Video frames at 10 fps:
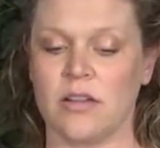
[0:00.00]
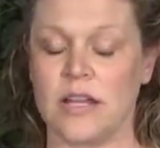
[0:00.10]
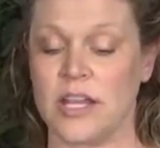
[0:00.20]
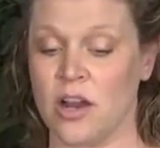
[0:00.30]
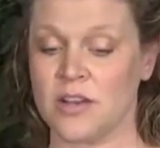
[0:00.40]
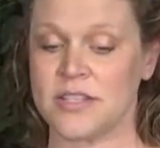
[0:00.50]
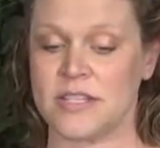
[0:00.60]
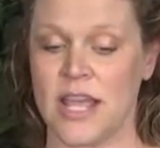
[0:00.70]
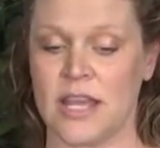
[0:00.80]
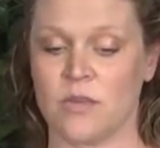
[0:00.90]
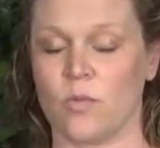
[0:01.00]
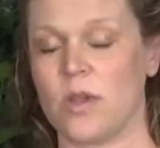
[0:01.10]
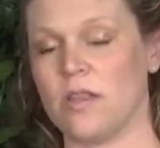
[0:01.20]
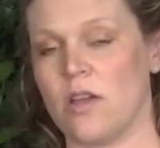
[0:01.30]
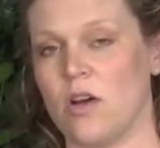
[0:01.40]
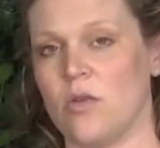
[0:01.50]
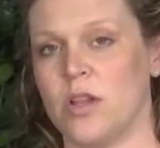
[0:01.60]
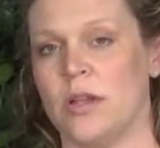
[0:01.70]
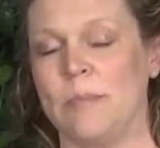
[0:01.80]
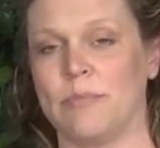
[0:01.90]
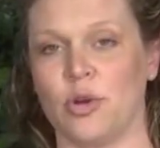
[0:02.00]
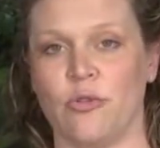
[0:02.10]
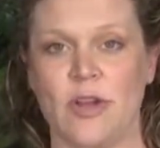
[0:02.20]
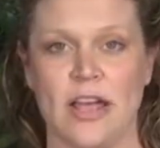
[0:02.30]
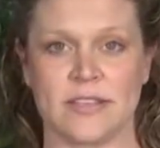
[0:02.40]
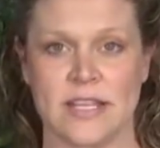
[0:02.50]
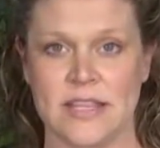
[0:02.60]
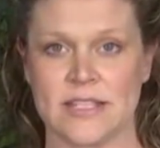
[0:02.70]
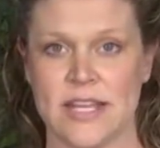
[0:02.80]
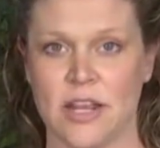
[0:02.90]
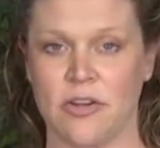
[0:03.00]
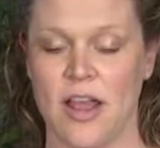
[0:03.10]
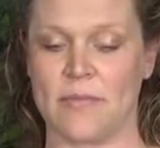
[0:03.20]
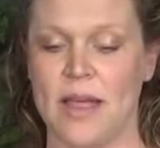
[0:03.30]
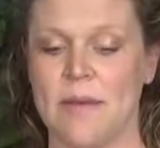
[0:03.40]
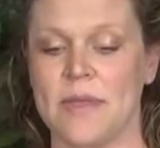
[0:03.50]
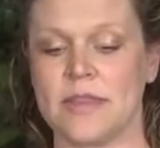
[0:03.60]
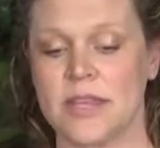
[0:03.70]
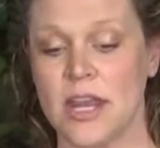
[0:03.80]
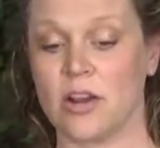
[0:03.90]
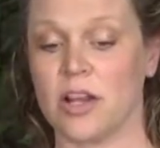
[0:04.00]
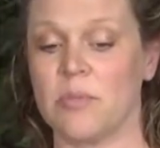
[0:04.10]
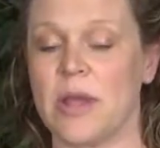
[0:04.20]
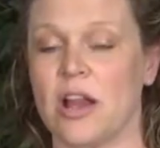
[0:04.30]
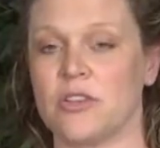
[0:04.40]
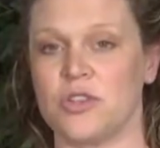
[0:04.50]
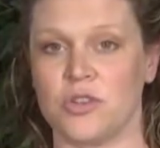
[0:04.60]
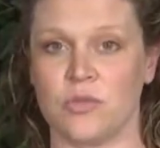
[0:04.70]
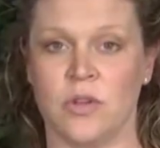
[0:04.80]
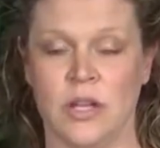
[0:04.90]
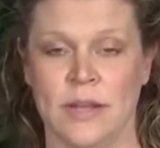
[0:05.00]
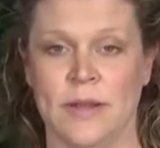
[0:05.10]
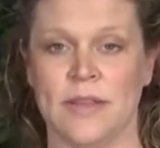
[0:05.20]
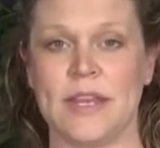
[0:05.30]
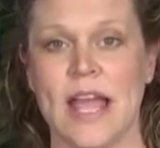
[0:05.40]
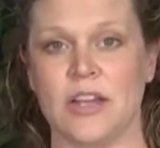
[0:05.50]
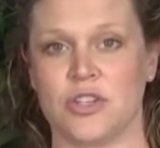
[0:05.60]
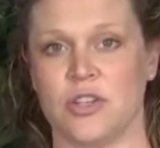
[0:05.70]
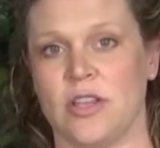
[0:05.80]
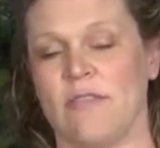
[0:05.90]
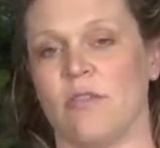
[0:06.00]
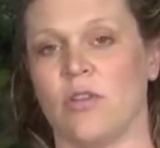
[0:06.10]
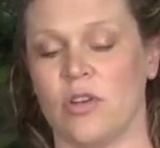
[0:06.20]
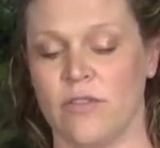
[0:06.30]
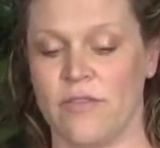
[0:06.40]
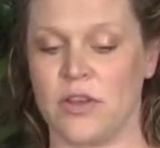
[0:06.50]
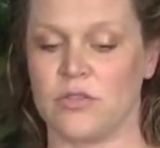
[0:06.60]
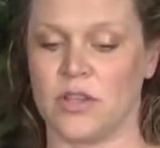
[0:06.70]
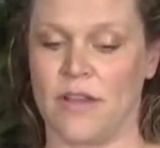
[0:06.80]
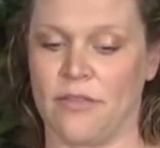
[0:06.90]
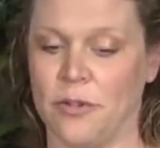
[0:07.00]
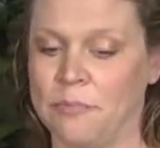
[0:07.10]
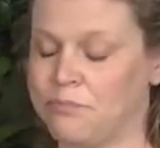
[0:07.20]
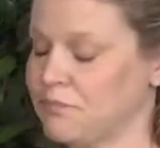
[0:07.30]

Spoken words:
in our state, we load profiles in the state crime lab that then are compared to the national level or the federal level.